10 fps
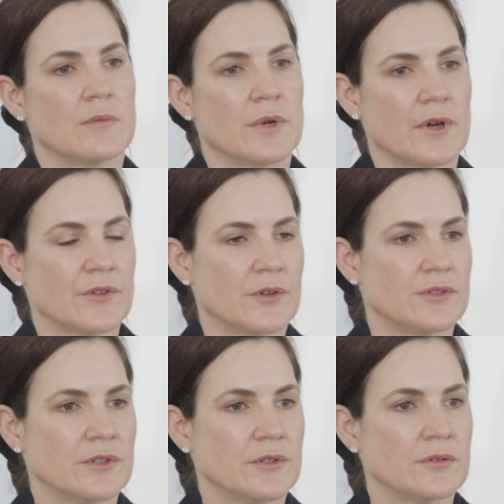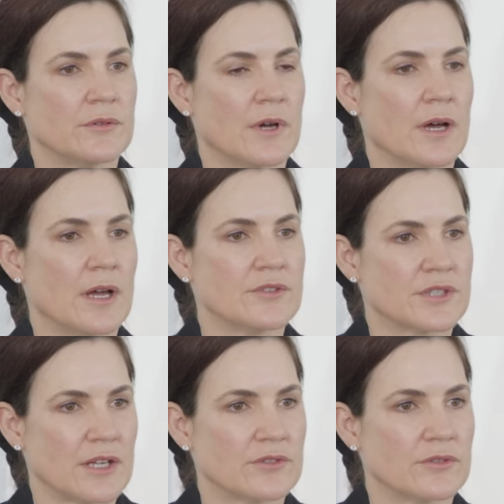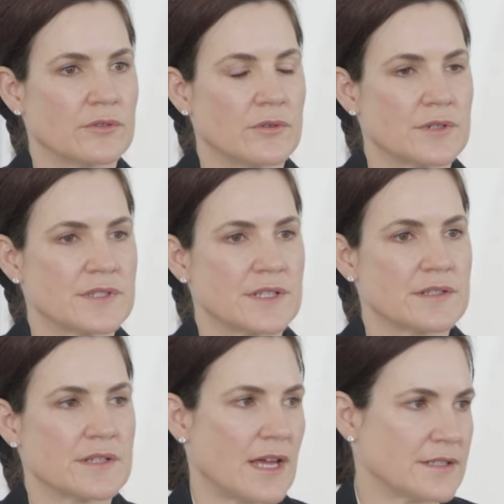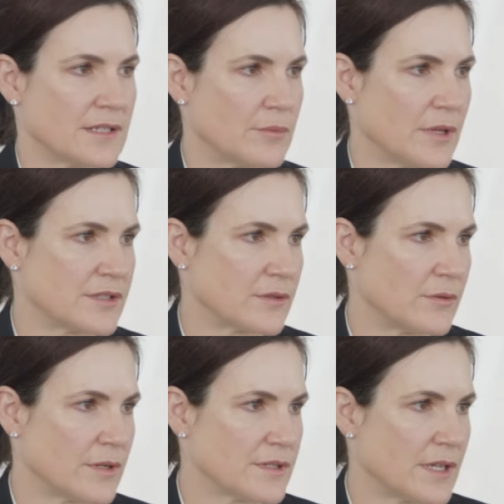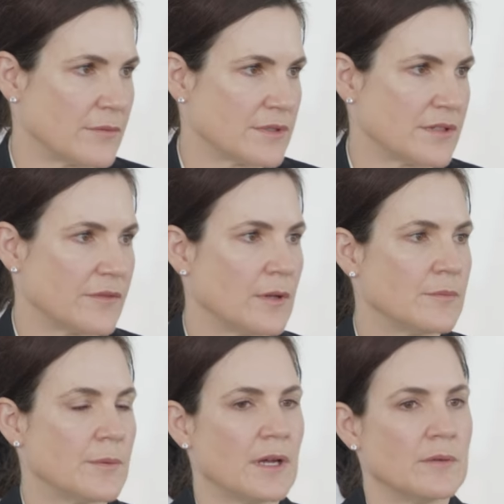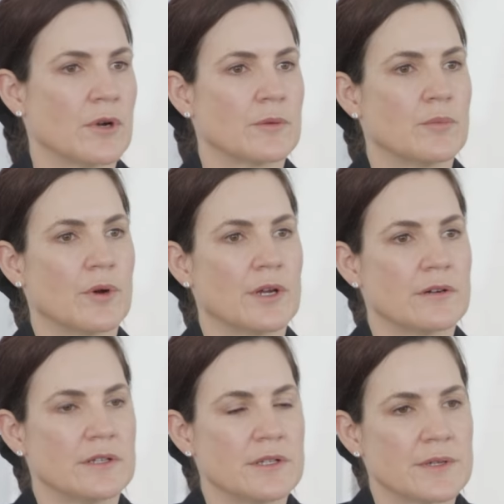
We also do uh, educational courses, the Asset Plus course that was developed by Mark Bowyer and